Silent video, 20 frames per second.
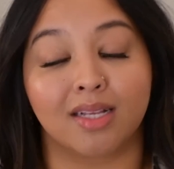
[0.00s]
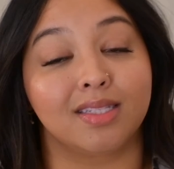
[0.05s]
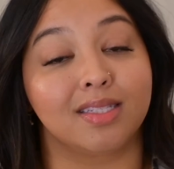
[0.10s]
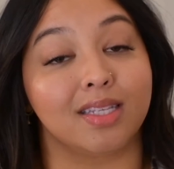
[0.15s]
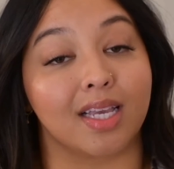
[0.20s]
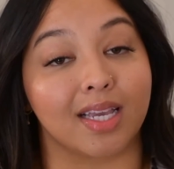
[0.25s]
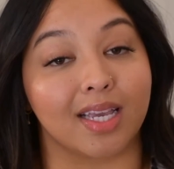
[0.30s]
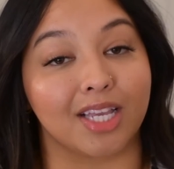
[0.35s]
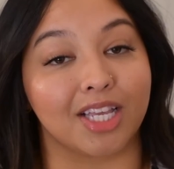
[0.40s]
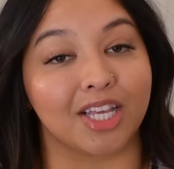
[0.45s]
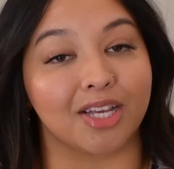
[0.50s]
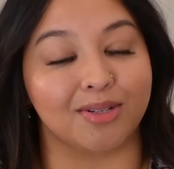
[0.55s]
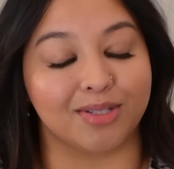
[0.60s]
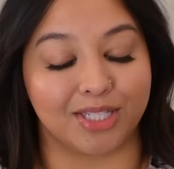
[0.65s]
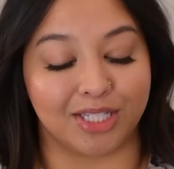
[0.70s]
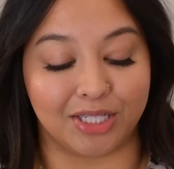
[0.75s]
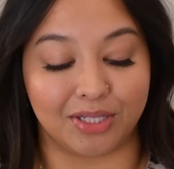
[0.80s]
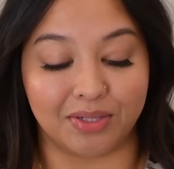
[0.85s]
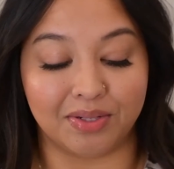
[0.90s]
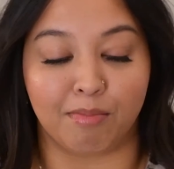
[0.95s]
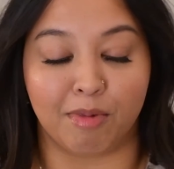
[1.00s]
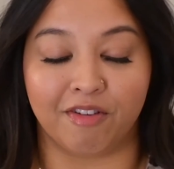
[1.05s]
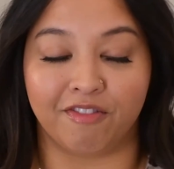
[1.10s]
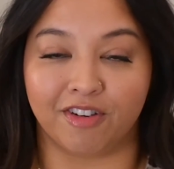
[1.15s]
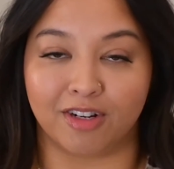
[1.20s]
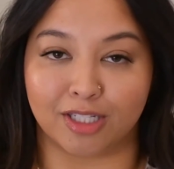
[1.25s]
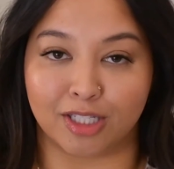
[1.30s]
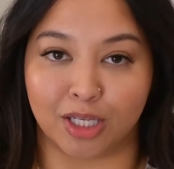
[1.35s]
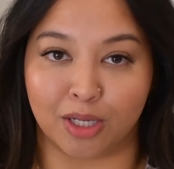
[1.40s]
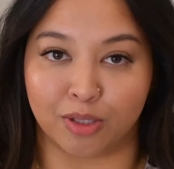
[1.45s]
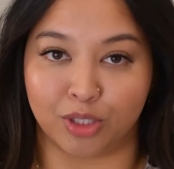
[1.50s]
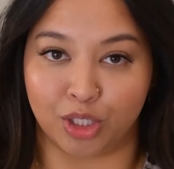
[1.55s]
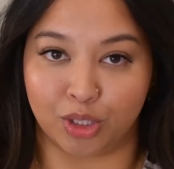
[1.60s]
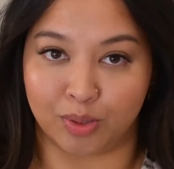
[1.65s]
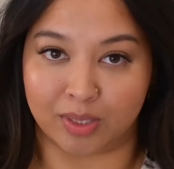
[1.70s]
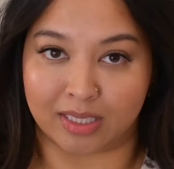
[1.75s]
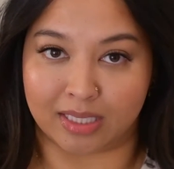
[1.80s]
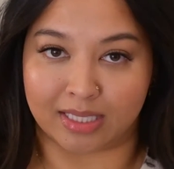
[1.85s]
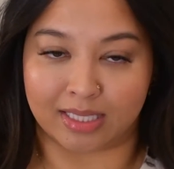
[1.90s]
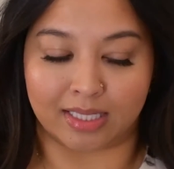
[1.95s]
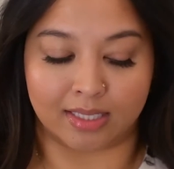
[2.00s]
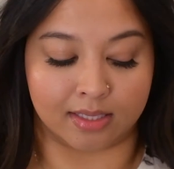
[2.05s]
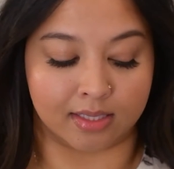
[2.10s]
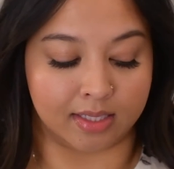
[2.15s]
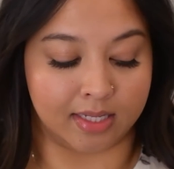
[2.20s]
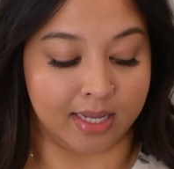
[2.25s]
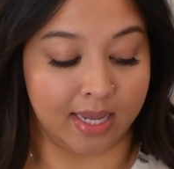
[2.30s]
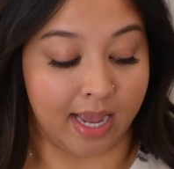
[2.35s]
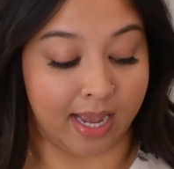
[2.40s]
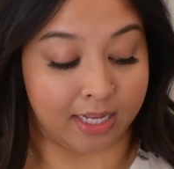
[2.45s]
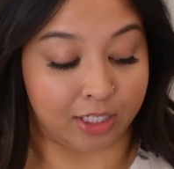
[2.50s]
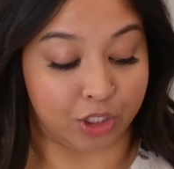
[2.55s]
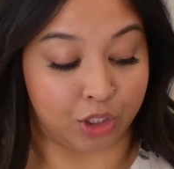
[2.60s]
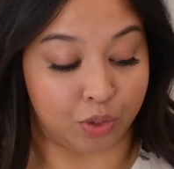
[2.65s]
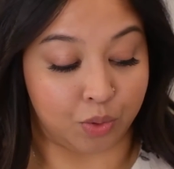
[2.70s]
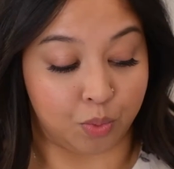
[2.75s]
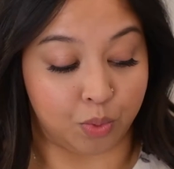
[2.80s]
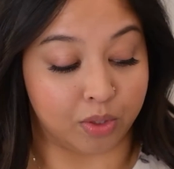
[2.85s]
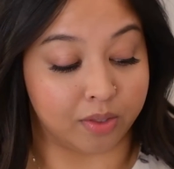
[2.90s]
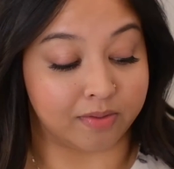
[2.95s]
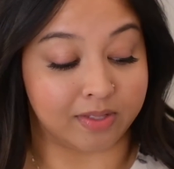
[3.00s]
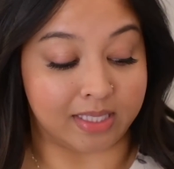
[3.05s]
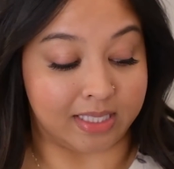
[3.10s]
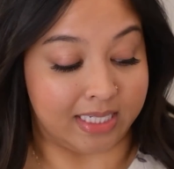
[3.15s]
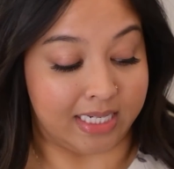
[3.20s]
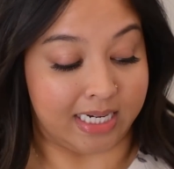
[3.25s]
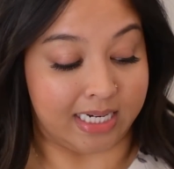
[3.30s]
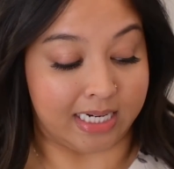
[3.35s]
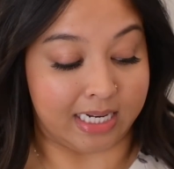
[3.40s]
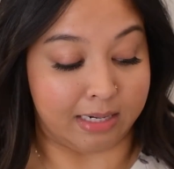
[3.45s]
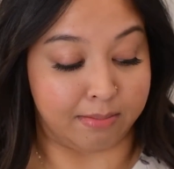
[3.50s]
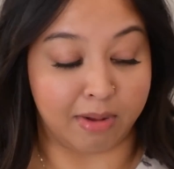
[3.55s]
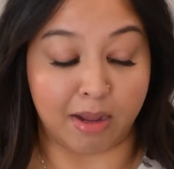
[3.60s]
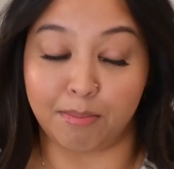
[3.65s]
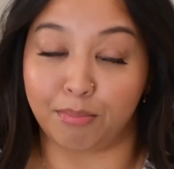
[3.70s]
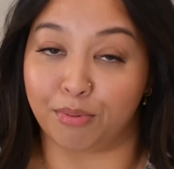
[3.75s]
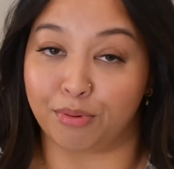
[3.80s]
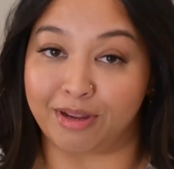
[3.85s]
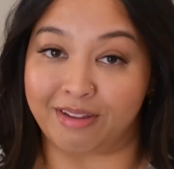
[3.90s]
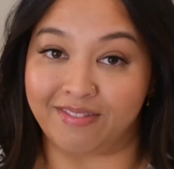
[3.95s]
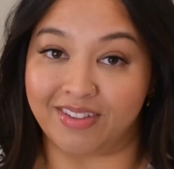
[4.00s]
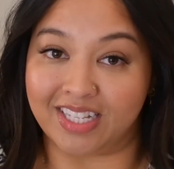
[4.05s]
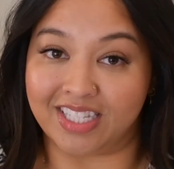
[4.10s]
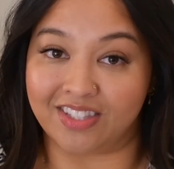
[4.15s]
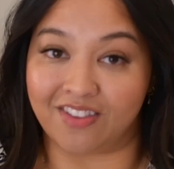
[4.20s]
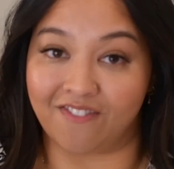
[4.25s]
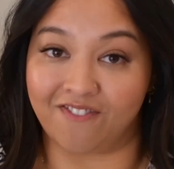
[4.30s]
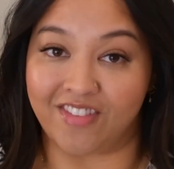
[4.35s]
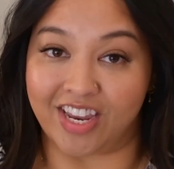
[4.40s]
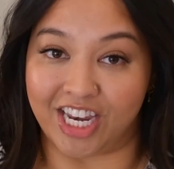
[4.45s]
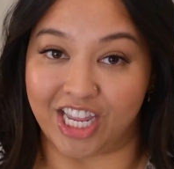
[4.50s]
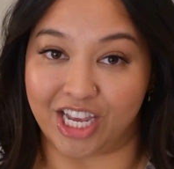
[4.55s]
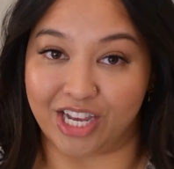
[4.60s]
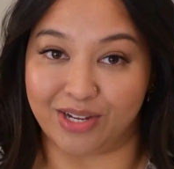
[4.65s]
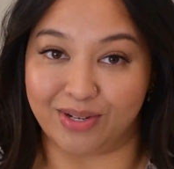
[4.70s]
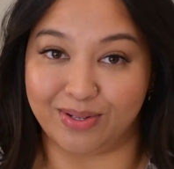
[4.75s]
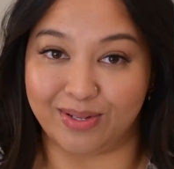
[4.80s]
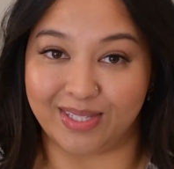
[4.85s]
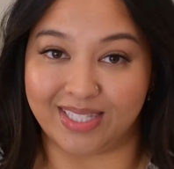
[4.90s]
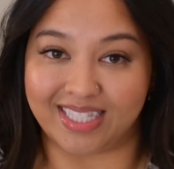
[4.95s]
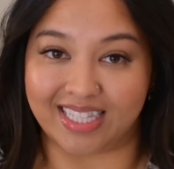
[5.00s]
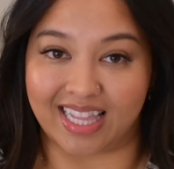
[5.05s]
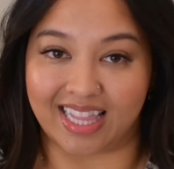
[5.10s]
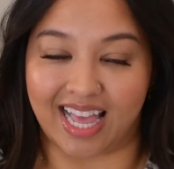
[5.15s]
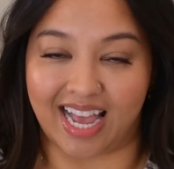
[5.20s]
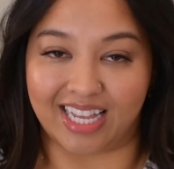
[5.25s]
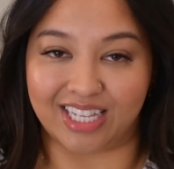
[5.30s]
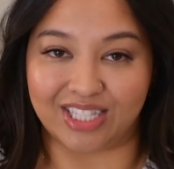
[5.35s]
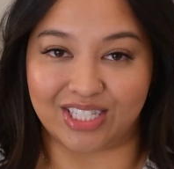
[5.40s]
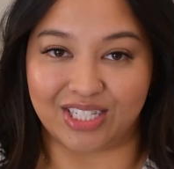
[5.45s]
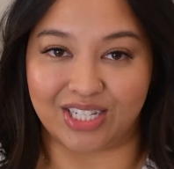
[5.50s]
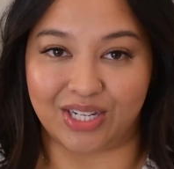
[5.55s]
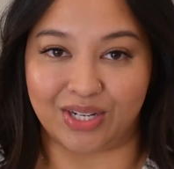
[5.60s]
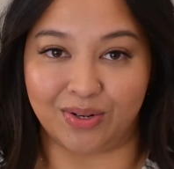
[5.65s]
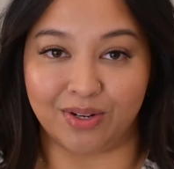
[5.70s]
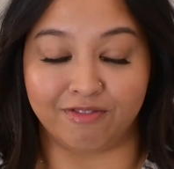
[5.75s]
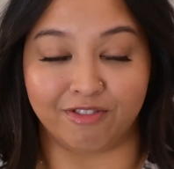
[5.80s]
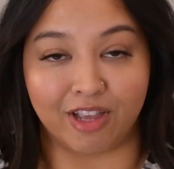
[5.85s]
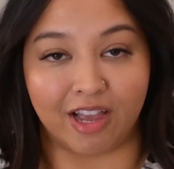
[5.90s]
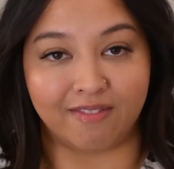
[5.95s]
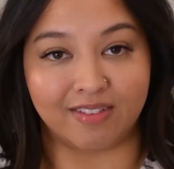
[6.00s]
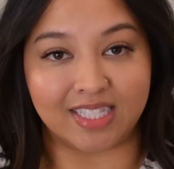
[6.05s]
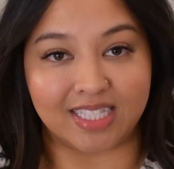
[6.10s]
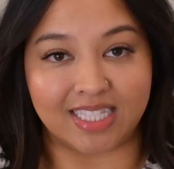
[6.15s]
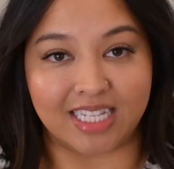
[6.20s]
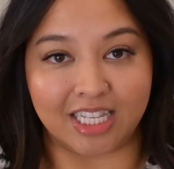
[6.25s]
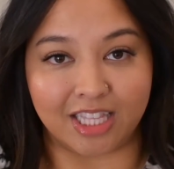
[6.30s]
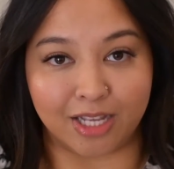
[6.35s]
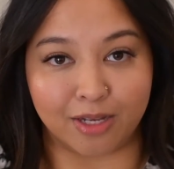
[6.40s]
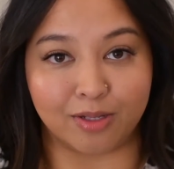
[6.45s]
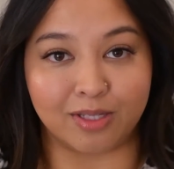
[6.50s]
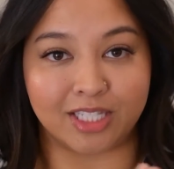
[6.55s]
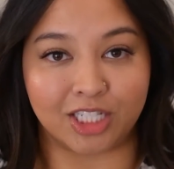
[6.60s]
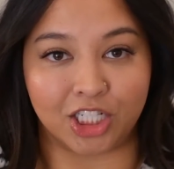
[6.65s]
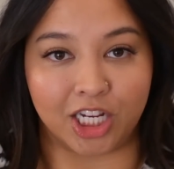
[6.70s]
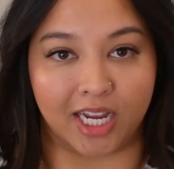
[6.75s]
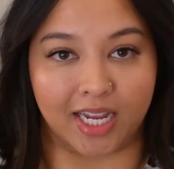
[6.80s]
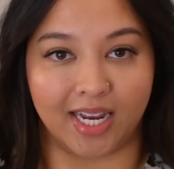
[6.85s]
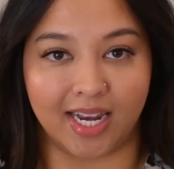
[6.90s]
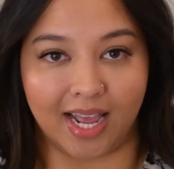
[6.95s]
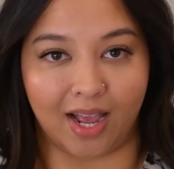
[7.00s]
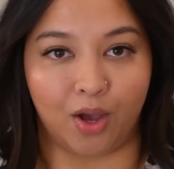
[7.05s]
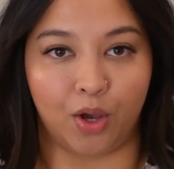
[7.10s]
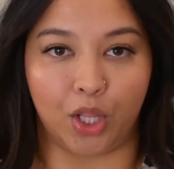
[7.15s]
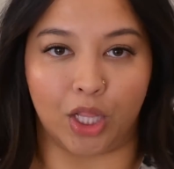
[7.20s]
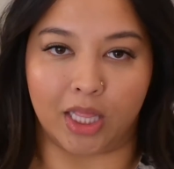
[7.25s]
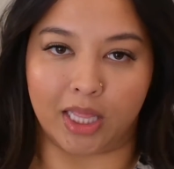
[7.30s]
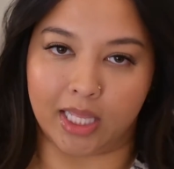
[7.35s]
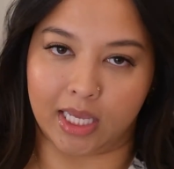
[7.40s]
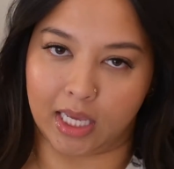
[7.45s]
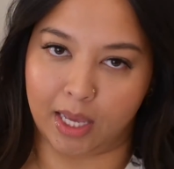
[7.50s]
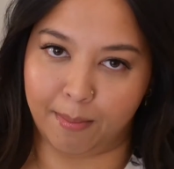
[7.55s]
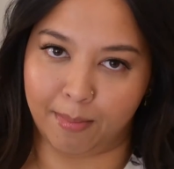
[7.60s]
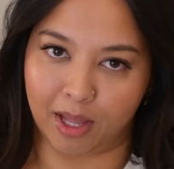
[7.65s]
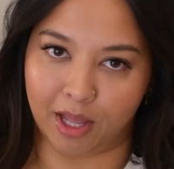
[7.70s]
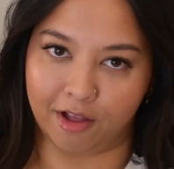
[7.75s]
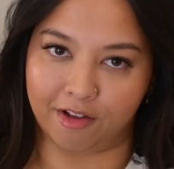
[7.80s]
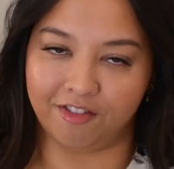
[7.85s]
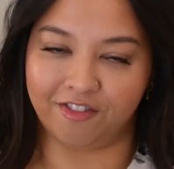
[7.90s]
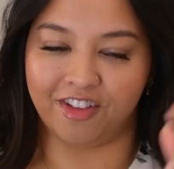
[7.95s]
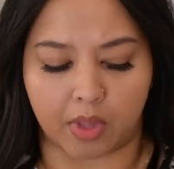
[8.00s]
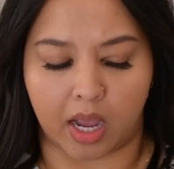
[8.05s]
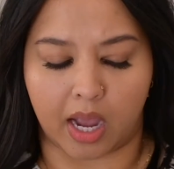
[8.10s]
second go-to. My first go-to is the Sicily, as you would have seen in my previous videos, the last two. If you haven't seen those, check it out, link above.